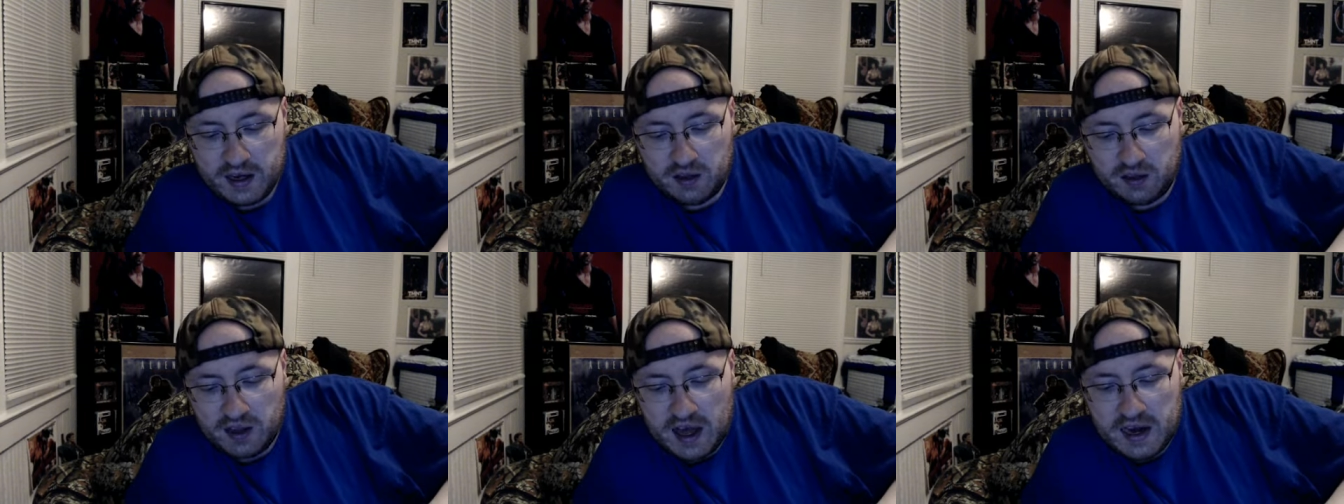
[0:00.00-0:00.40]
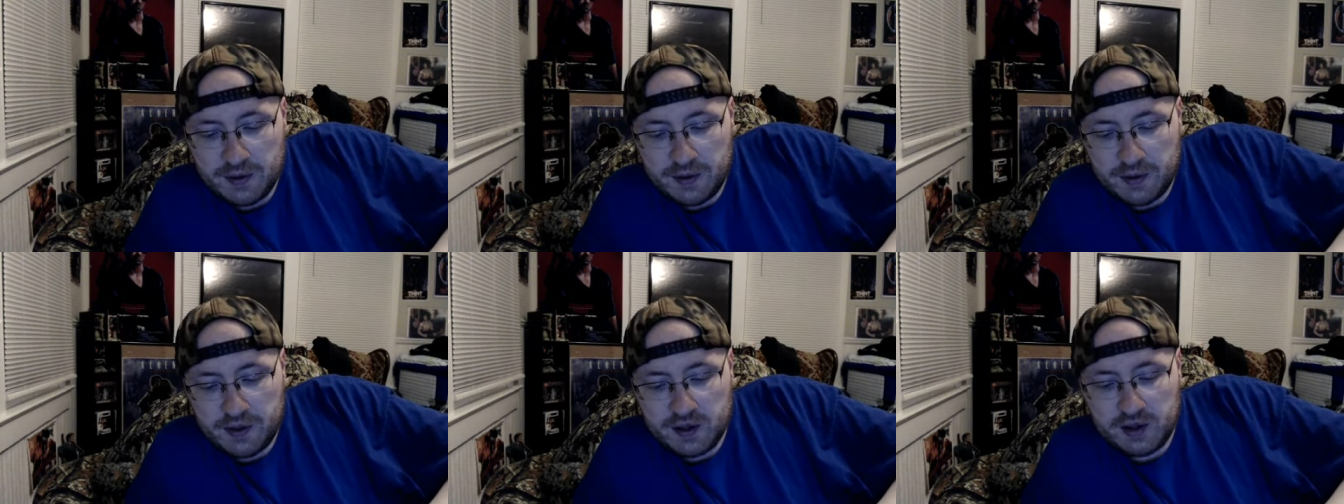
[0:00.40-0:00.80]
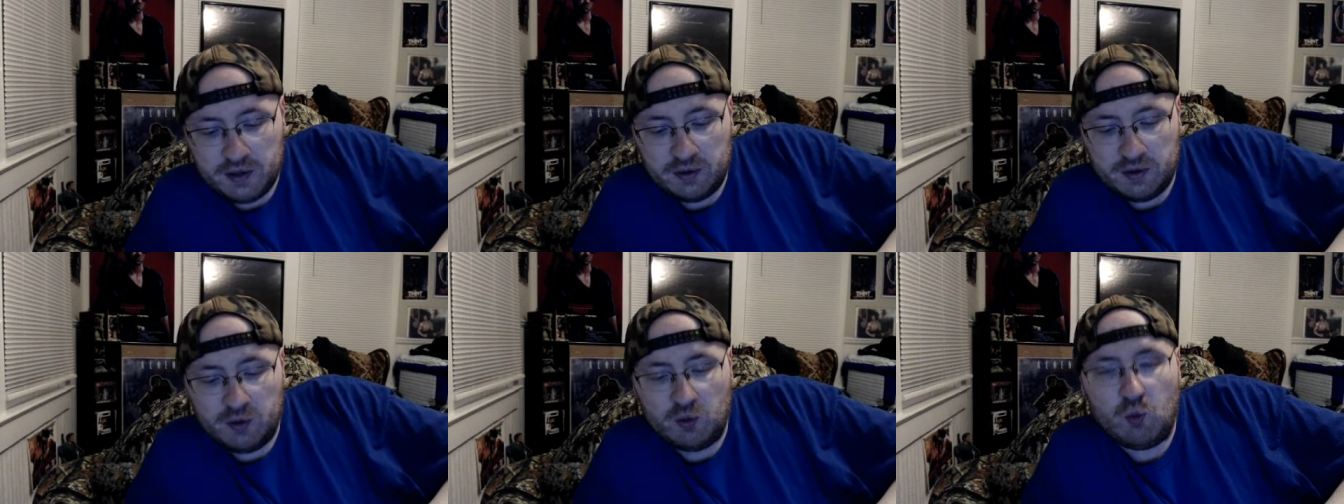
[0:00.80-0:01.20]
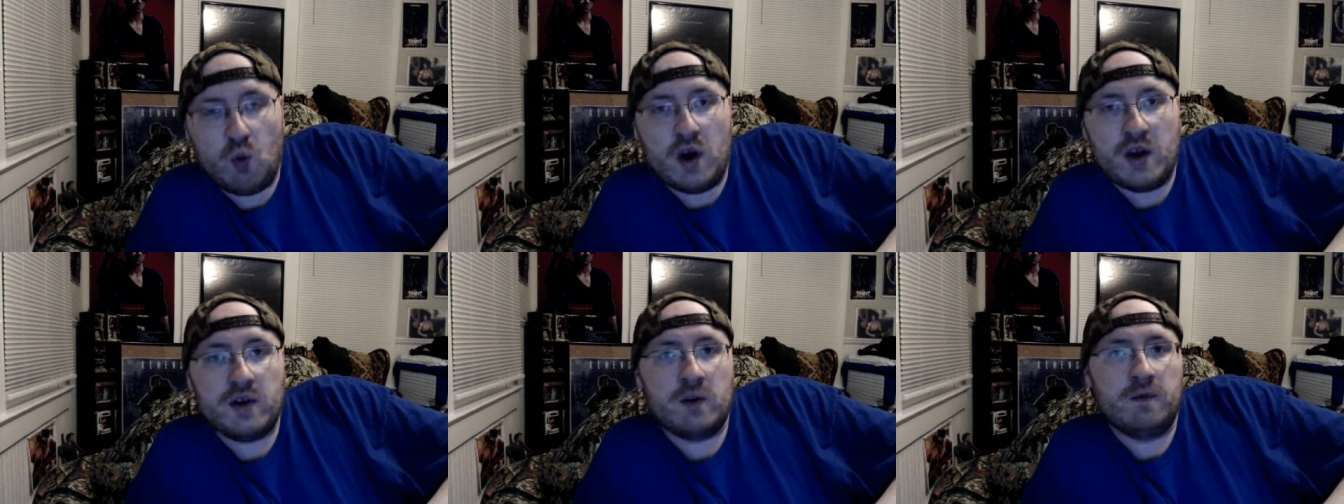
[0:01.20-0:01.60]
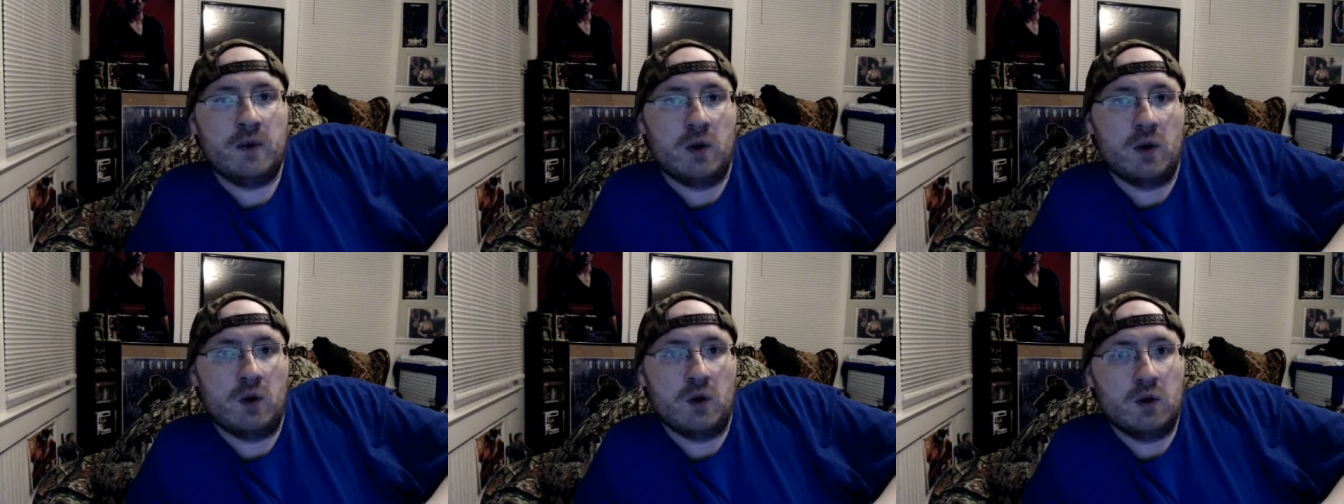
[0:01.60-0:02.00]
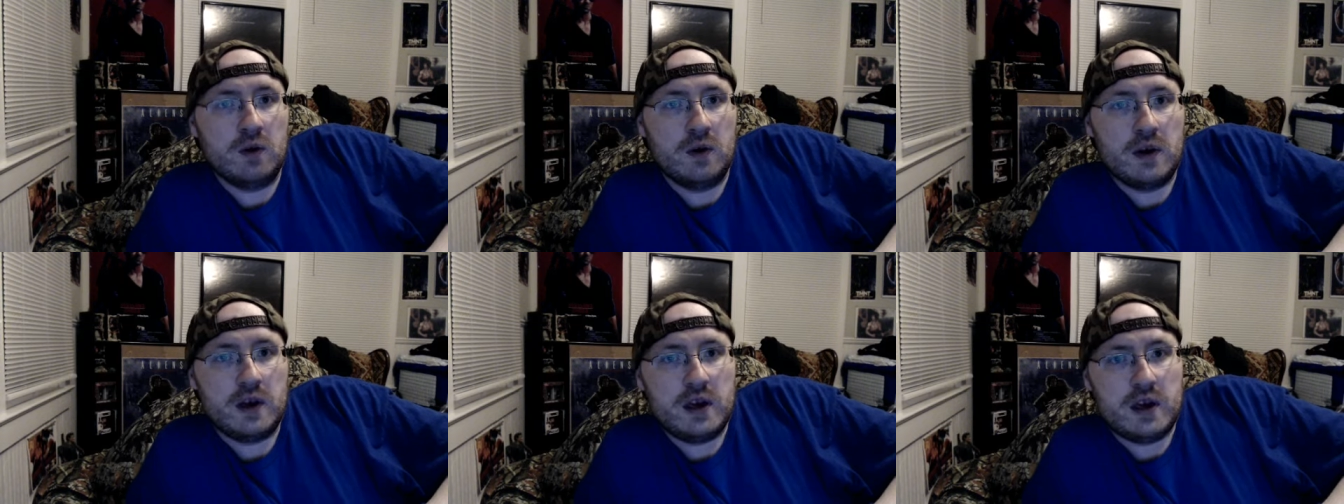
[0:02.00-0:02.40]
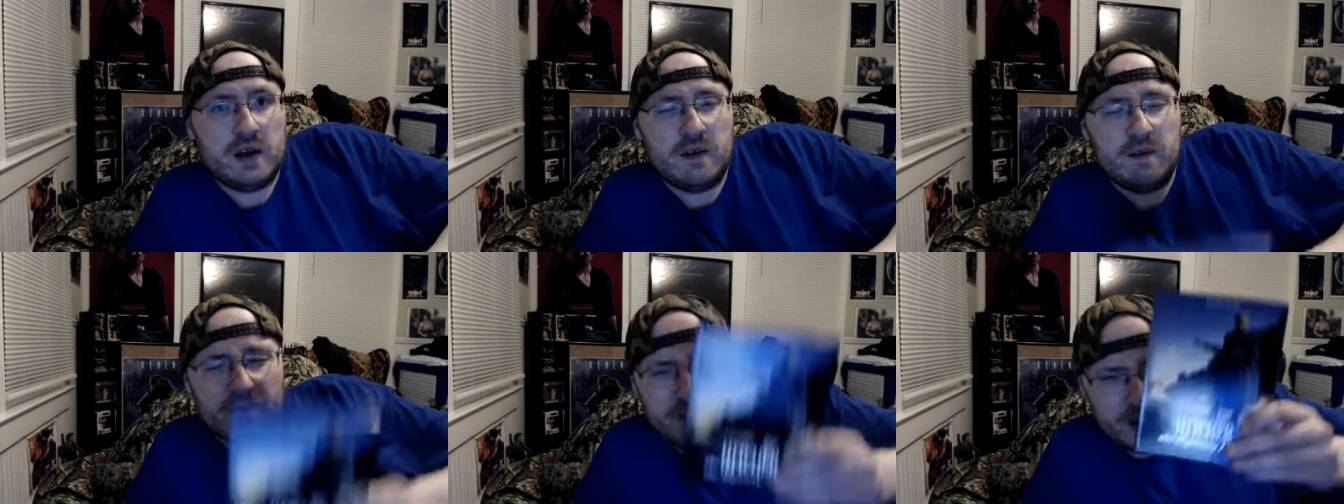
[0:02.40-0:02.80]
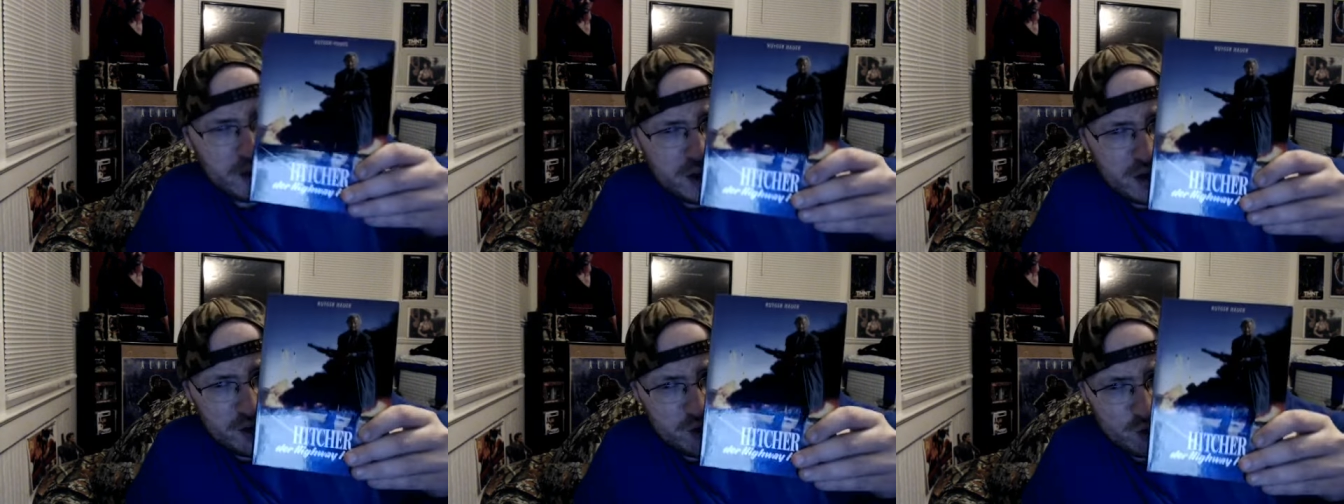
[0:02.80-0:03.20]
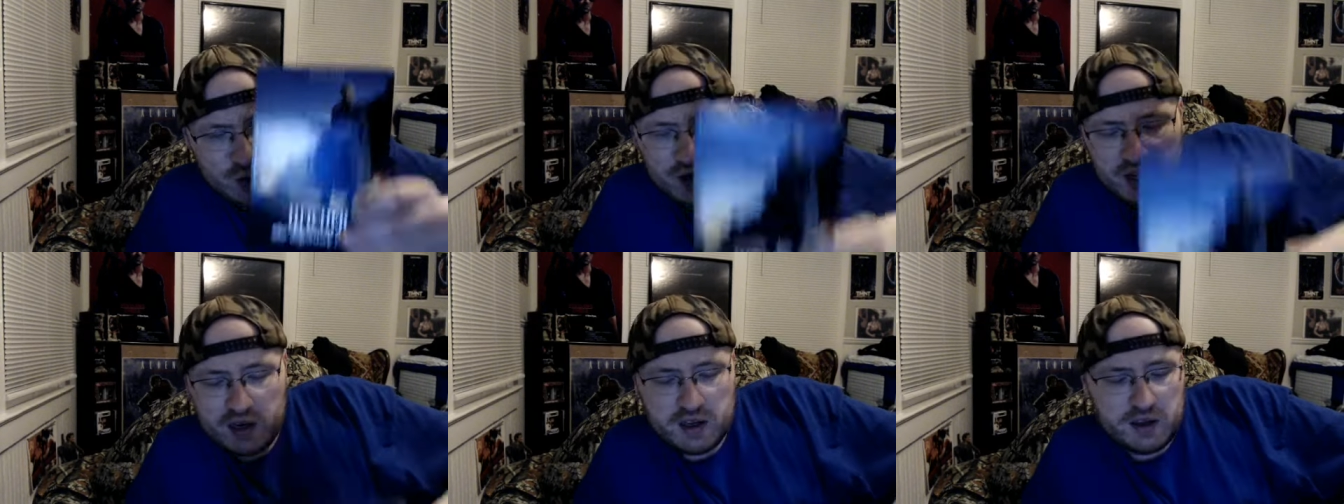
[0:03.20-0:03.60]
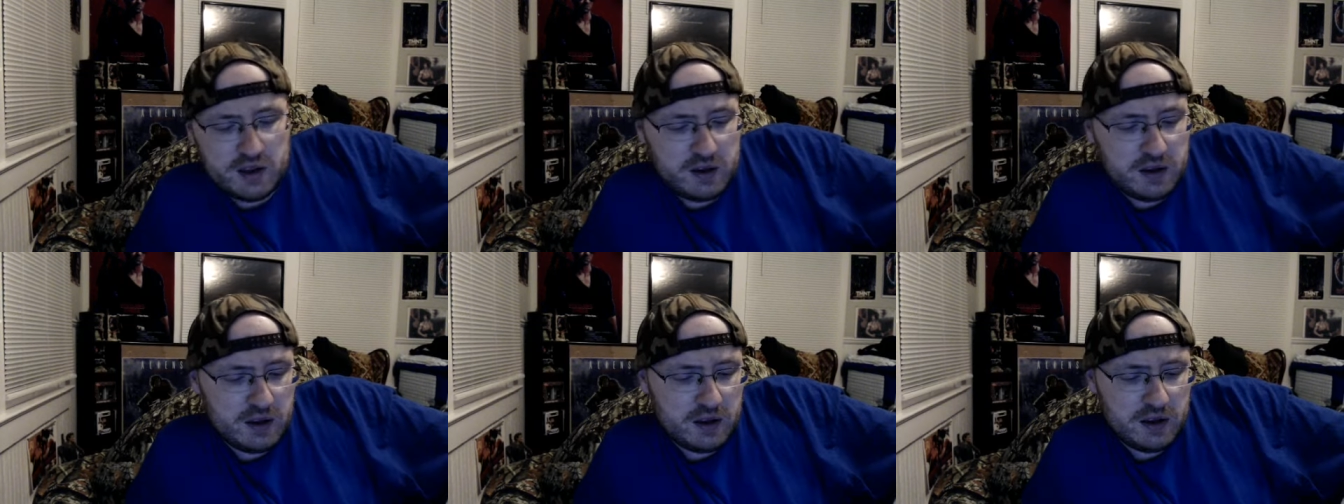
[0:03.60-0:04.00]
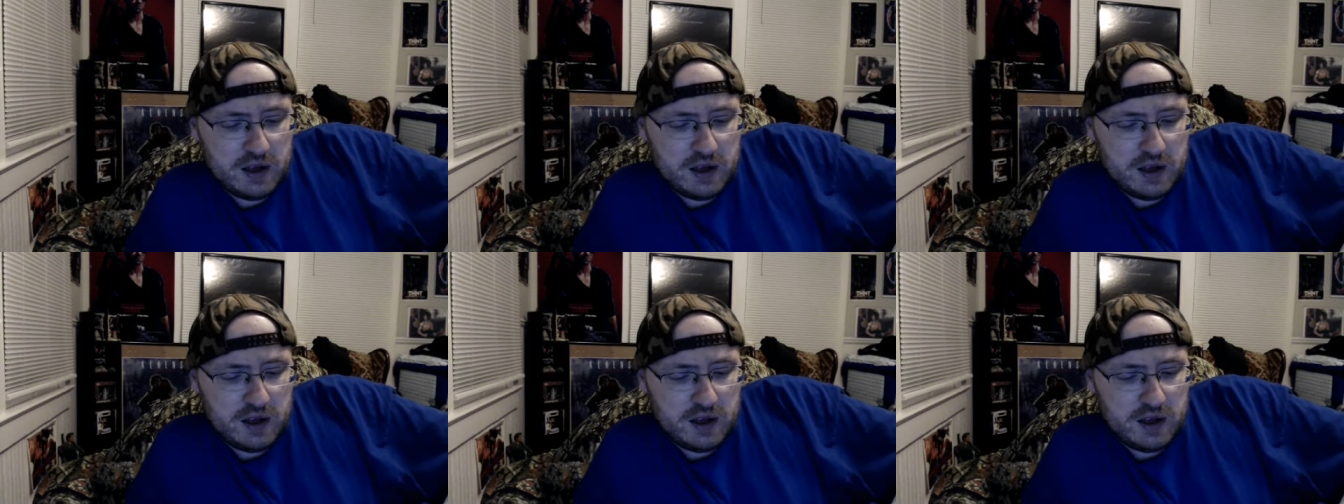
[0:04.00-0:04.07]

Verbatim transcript: a lot of things wonderful, very underrated.